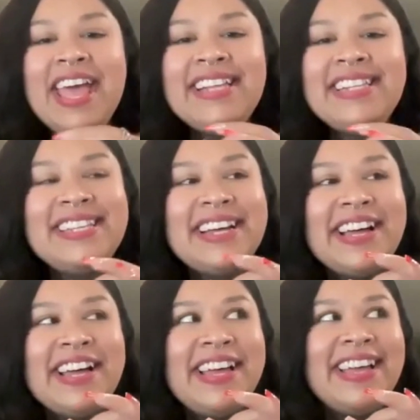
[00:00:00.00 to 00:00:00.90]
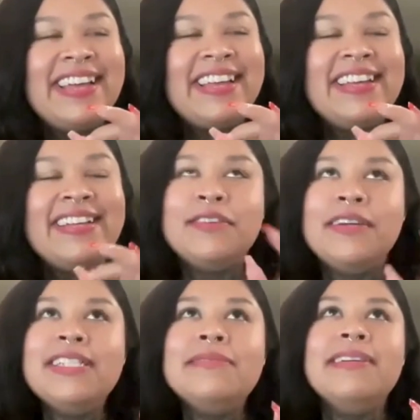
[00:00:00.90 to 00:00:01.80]
it's
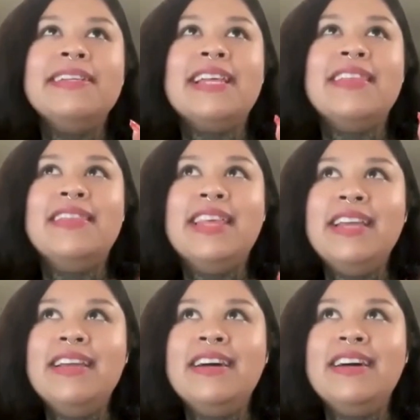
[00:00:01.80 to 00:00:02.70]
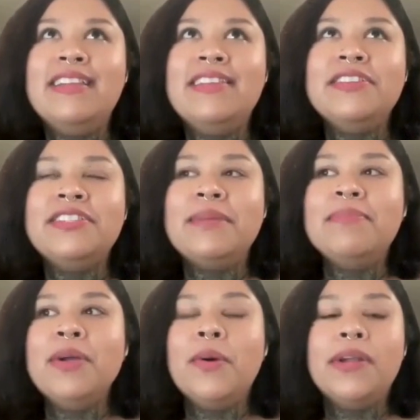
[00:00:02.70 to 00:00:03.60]
crazy because I think there's
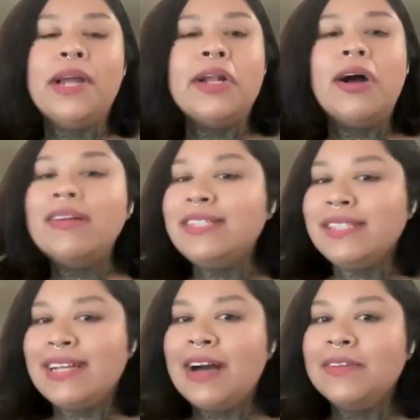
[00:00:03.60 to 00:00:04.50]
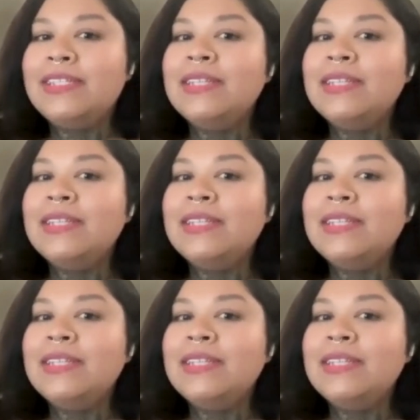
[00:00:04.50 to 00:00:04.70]
something going on in Austin now,